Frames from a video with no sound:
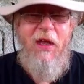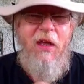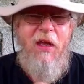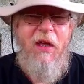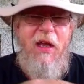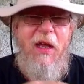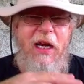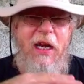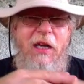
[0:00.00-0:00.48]

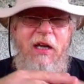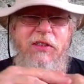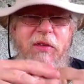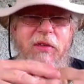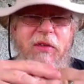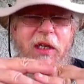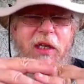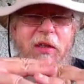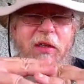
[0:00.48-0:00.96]
And I also
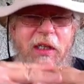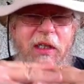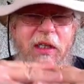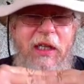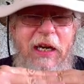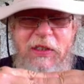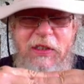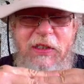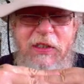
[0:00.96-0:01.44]
know that a lot
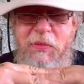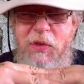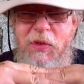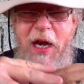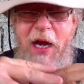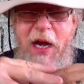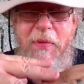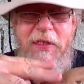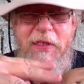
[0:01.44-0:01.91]
of his
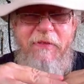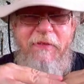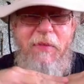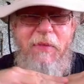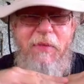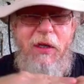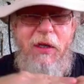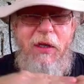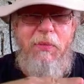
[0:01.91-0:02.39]
subscribers have
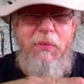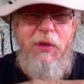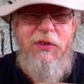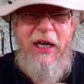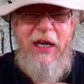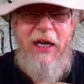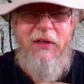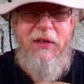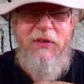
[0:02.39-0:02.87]
multiple
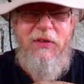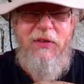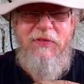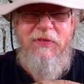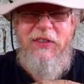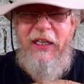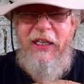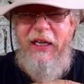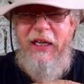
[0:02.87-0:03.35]
channels. I've
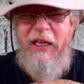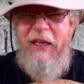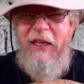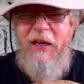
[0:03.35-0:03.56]
seen it.